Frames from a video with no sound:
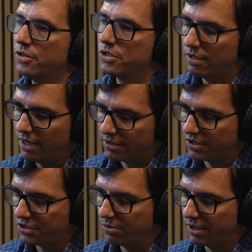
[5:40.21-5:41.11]
there's a lot of
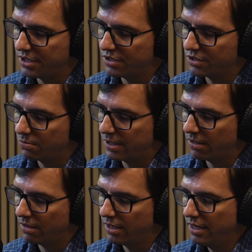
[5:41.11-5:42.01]
situations
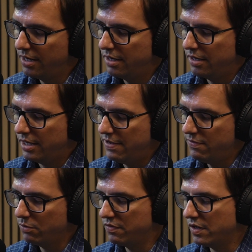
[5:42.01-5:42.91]
where,
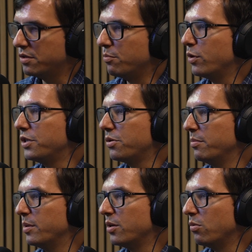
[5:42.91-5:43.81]
even when you've done some
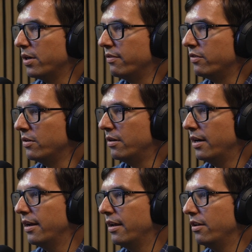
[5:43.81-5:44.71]
pre-treatment or whatever,
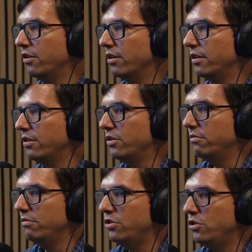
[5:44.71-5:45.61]

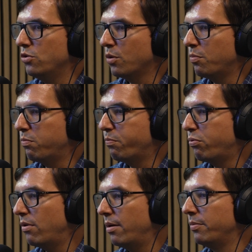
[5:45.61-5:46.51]
you're
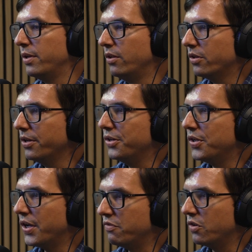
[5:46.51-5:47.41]
probably looking to
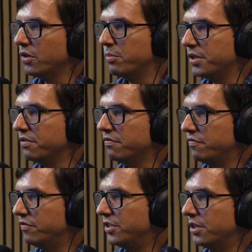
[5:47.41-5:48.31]
divert a bunch of
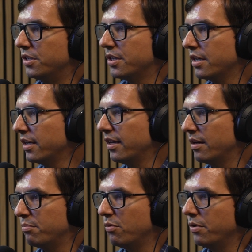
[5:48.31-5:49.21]
junk at
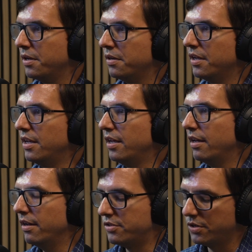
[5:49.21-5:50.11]
that point,
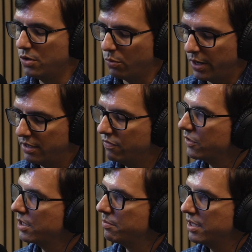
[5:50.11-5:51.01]
and so you're waiting for
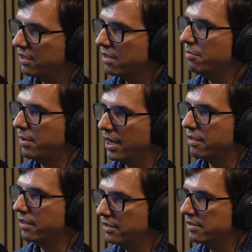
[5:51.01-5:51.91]
something to come back
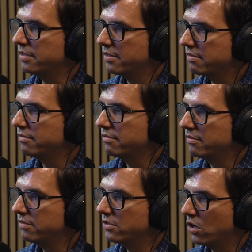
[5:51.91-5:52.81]
that isn't
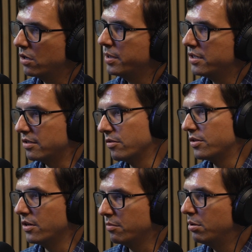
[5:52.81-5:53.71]
garbage, as long
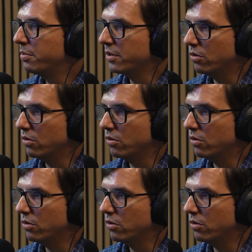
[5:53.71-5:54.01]
as you're not pumping the